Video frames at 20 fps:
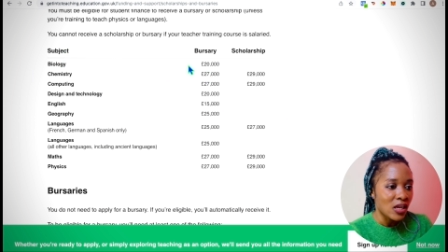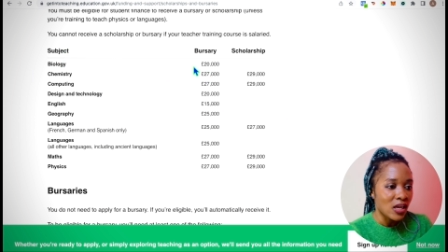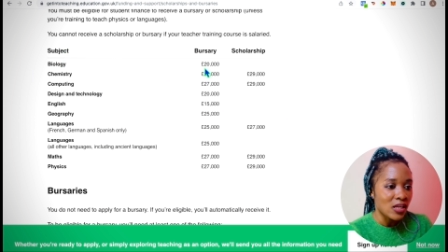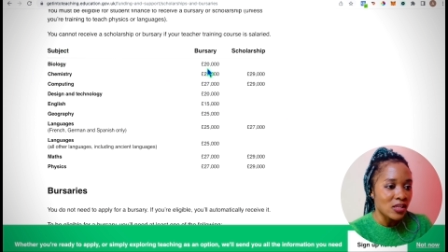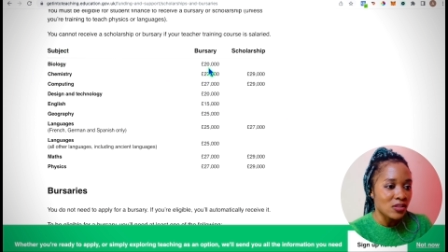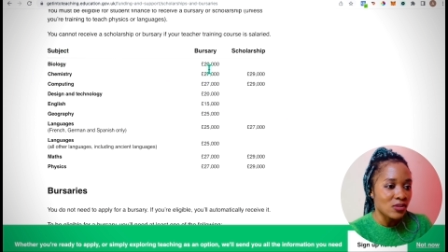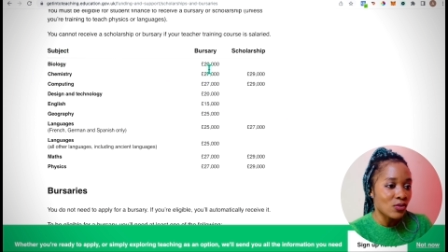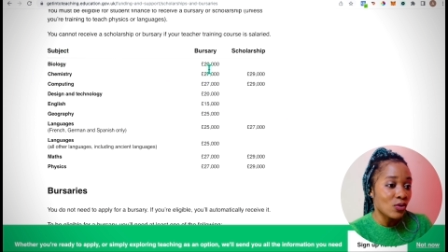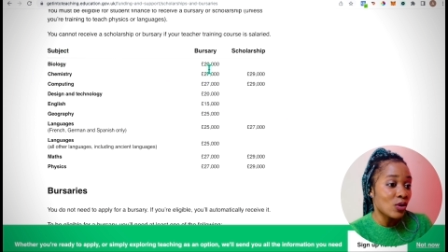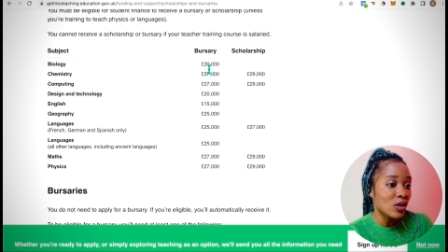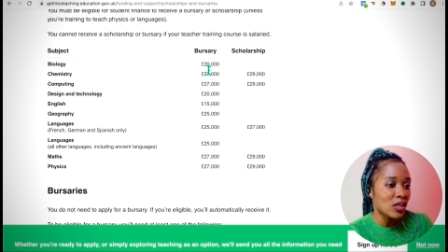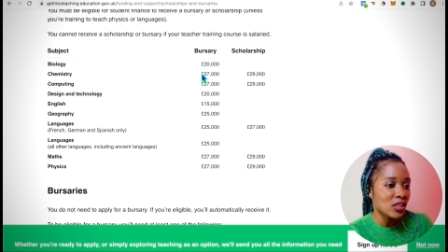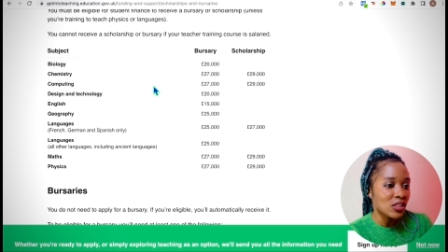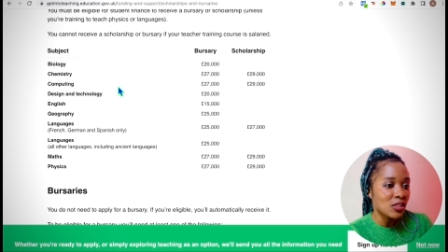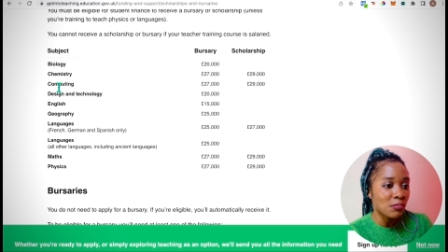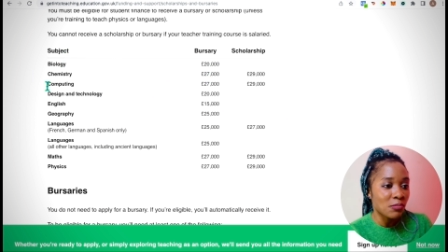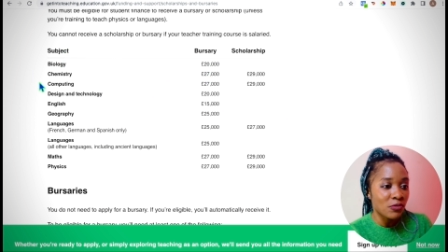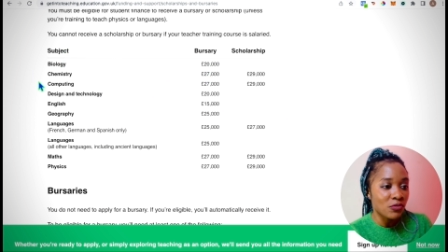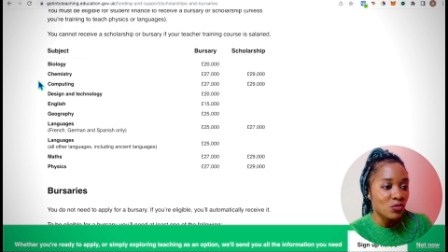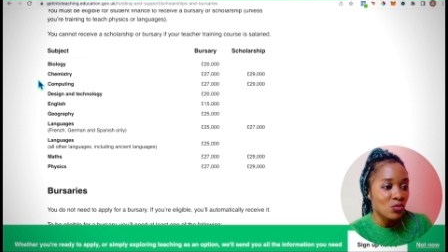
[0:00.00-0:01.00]

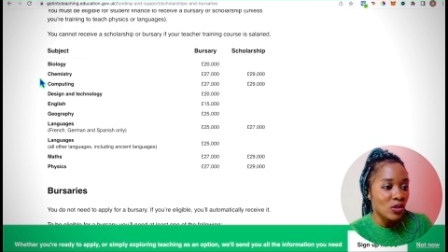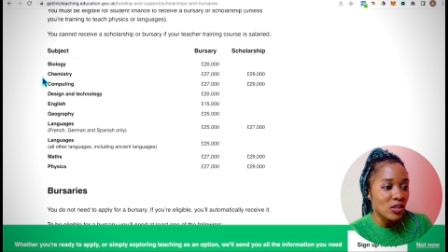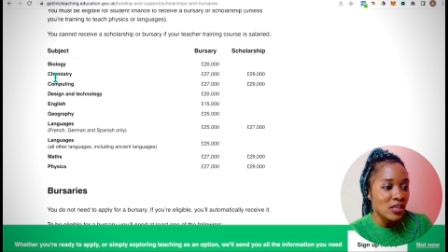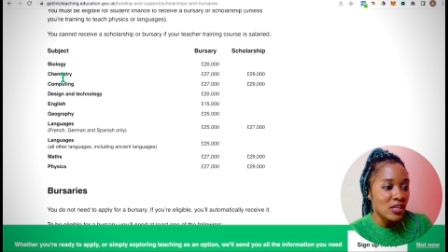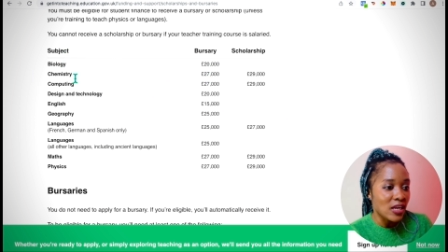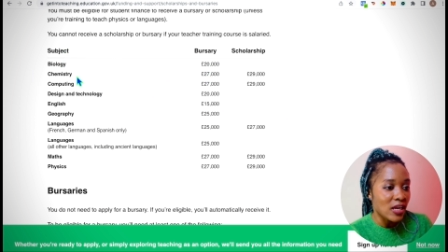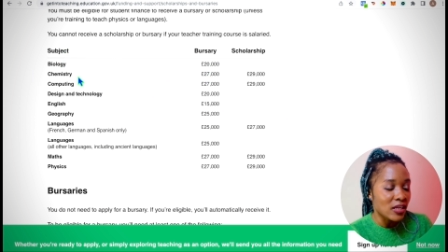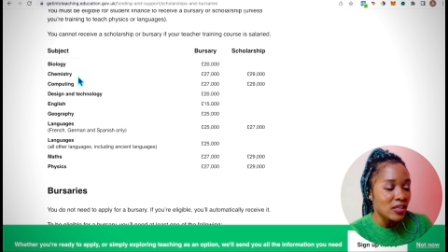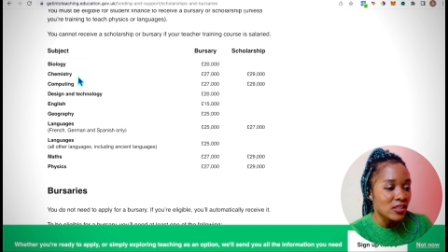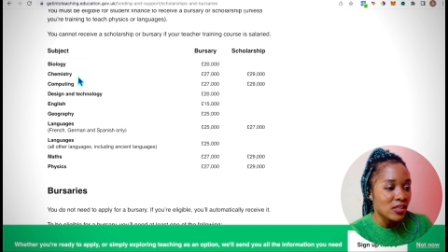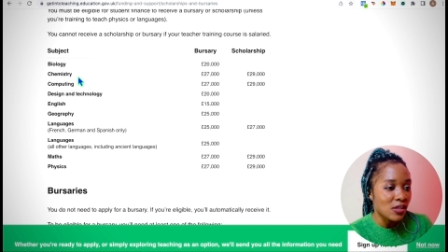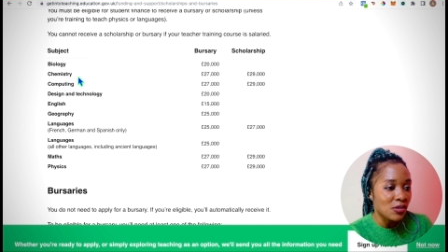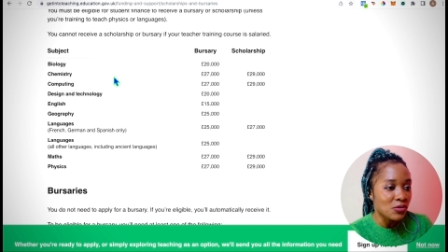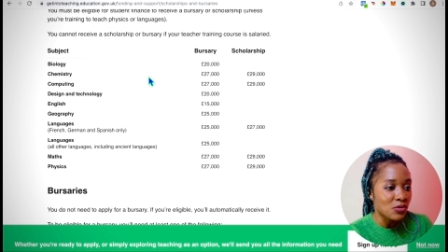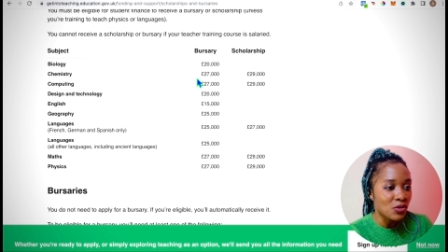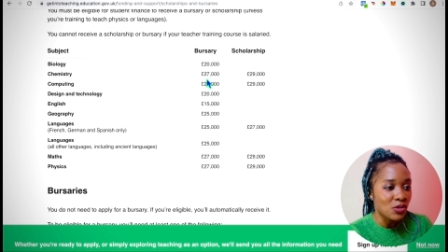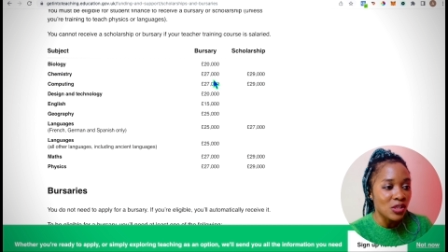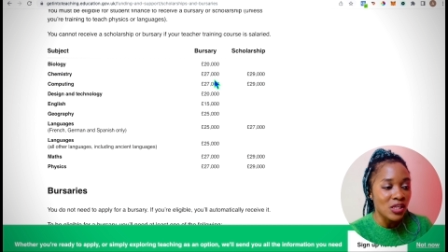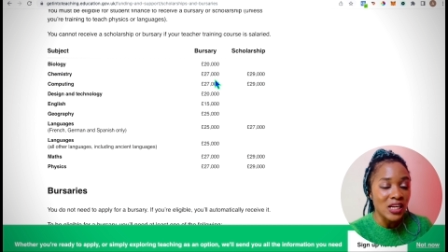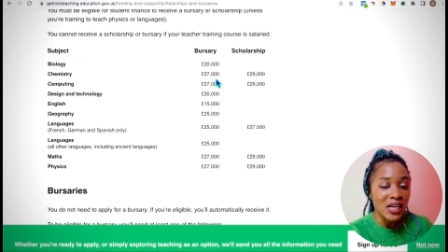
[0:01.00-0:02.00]
scholarship of
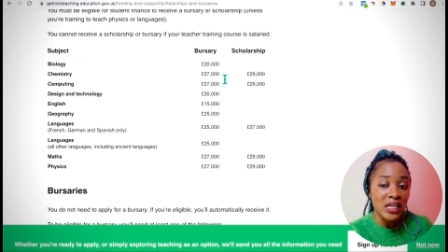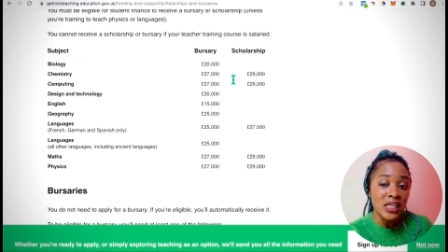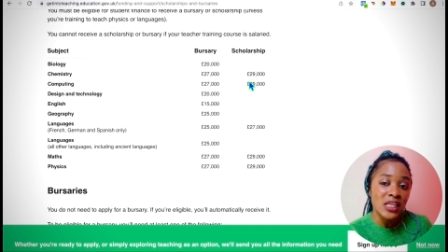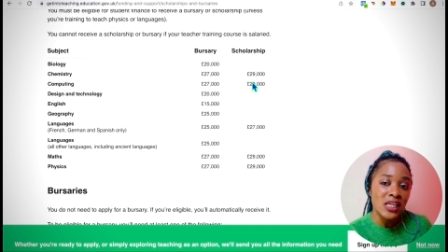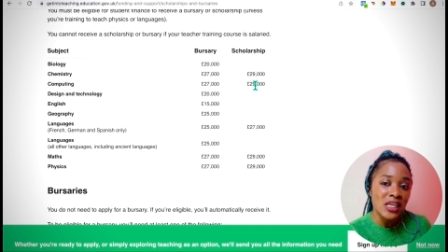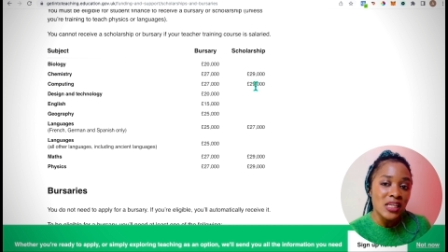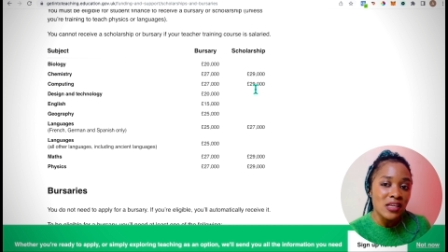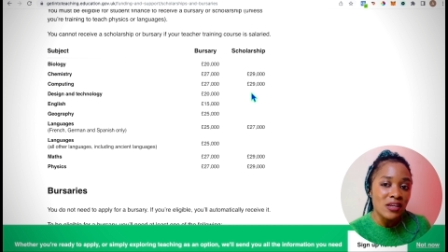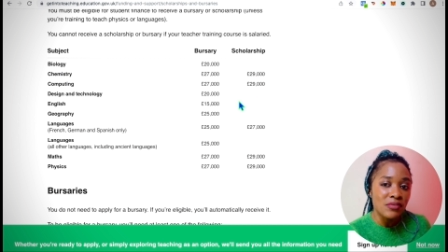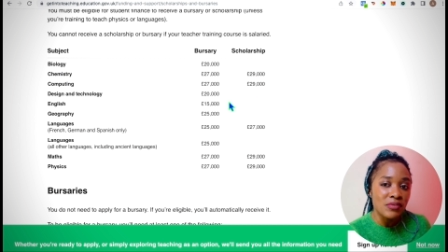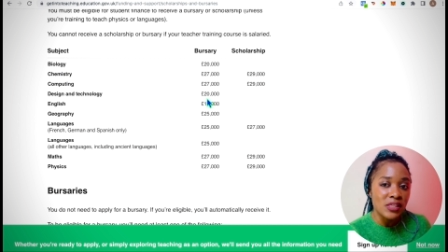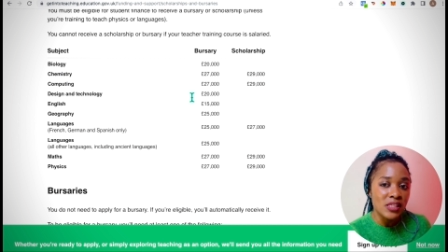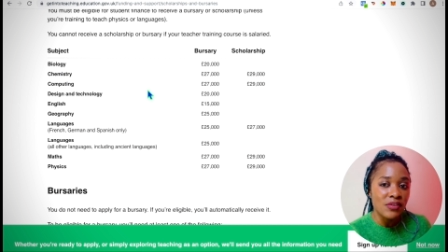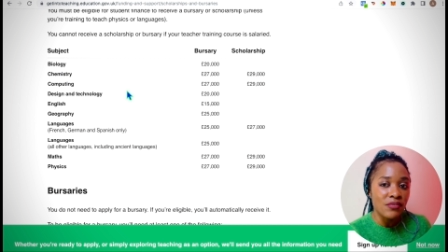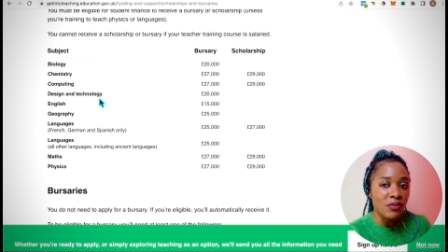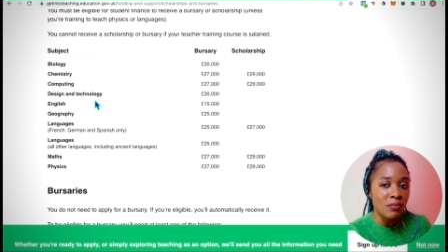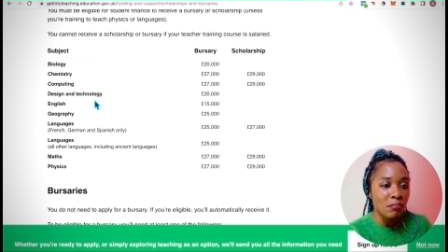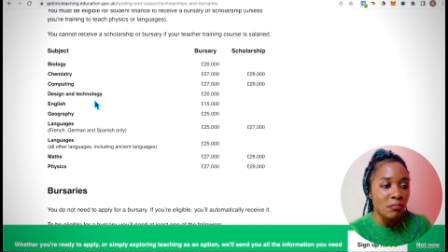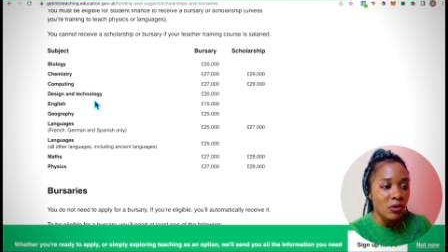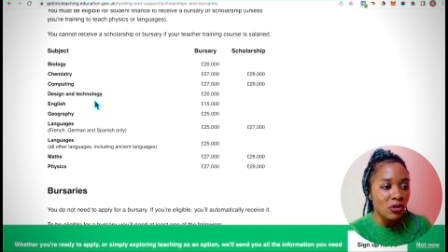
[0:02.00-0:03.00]
29,000. You can either
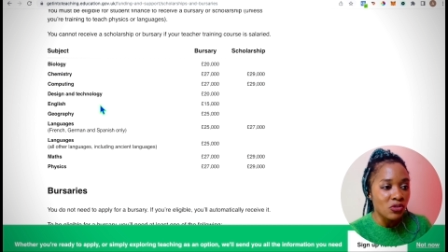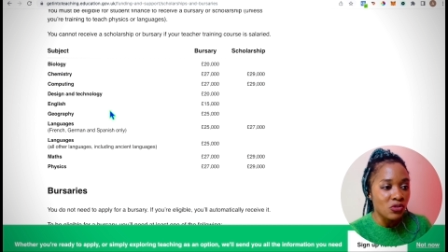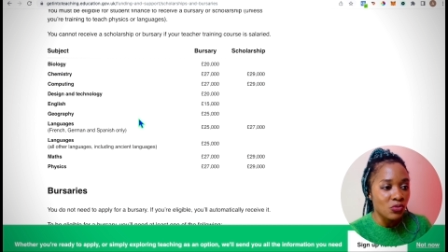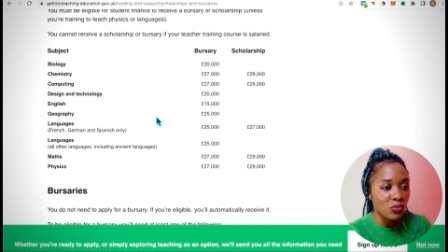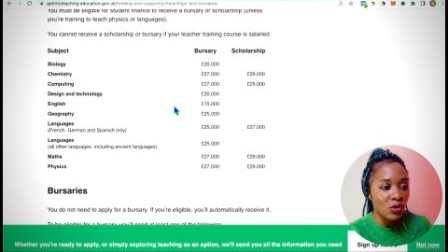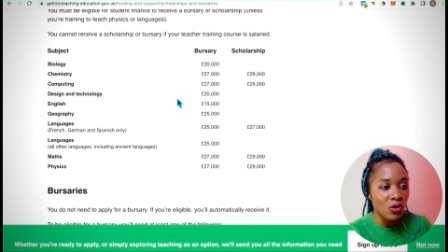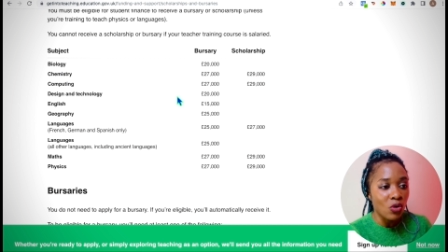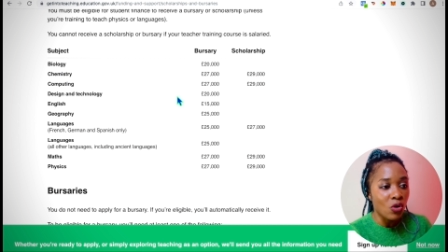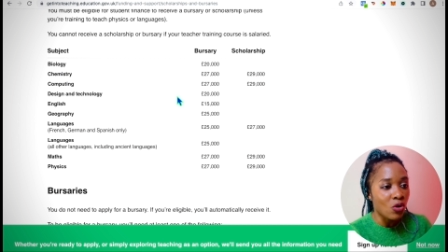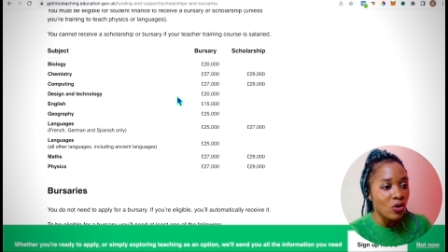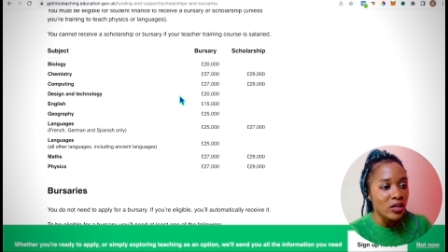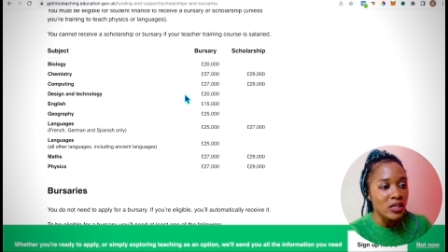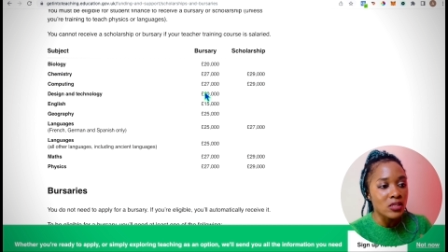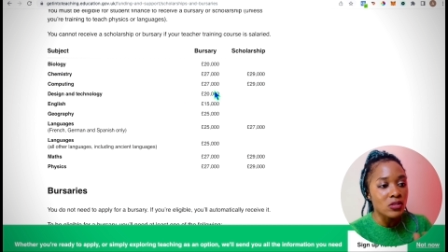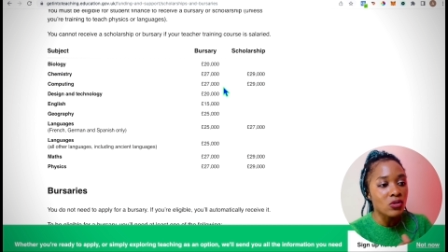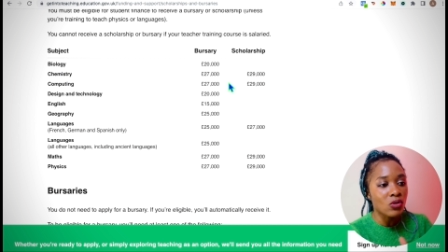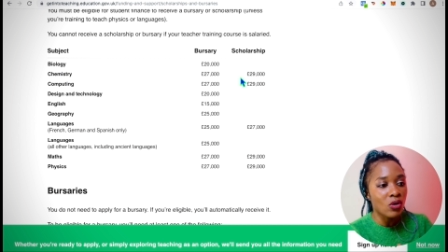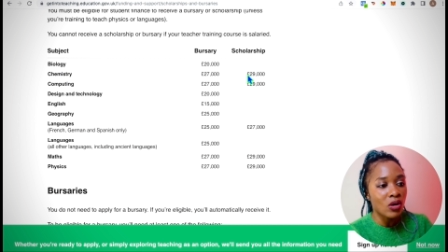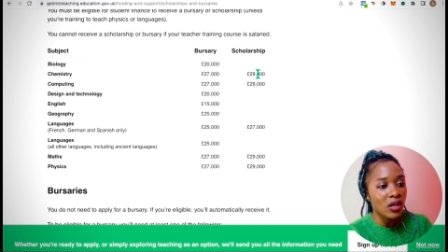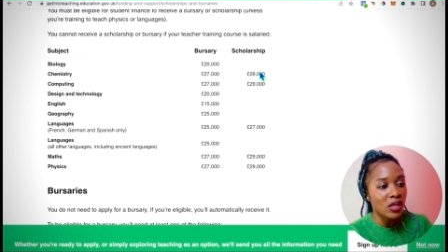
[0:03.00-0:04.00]
receive a bursary or a
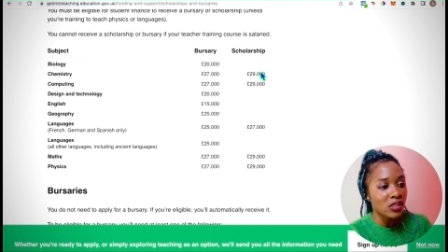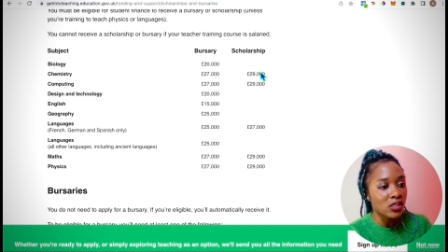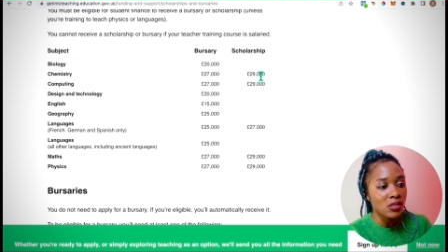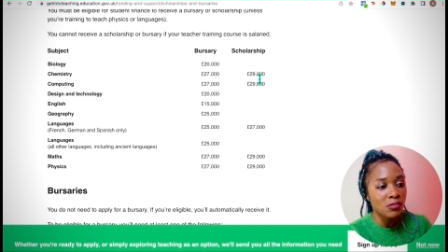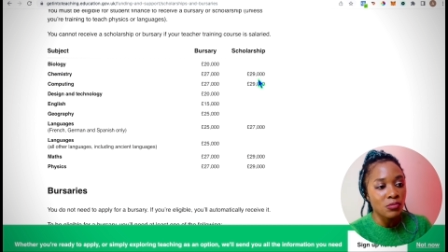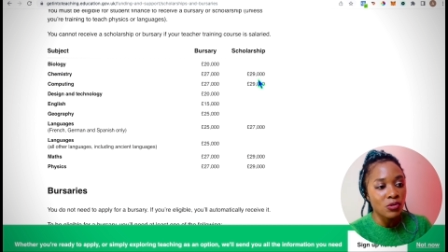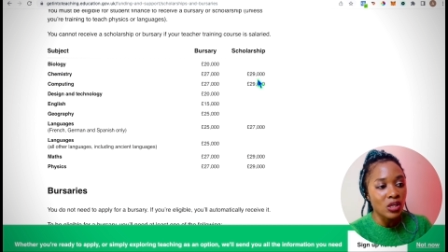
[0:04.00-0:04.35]
scholarship.